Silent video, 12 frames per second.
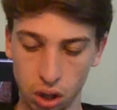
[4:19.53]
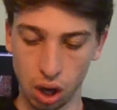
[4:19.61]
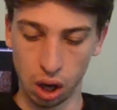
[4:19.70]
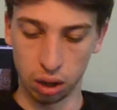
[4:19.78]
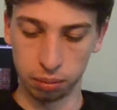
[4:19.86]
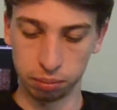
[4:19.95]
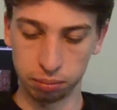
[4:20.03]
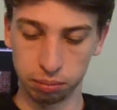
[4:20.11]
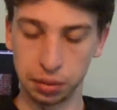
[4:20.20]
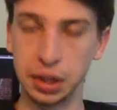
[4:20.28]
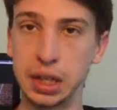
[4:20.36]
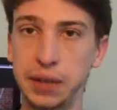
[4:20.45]

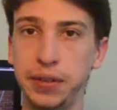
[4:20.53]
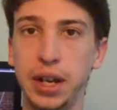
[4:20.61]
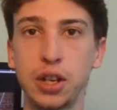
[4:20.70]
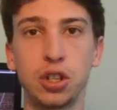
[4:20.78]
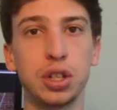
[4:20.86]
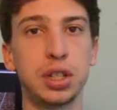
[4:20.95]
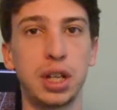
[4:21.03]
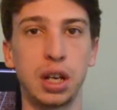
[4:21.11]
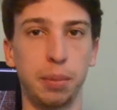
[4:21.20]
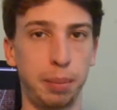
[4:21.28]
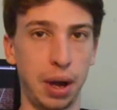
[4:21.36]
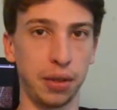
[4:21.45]
The deviation stayed
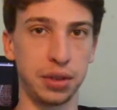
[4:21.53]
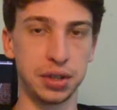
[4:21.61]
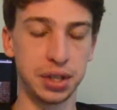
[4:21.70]
about the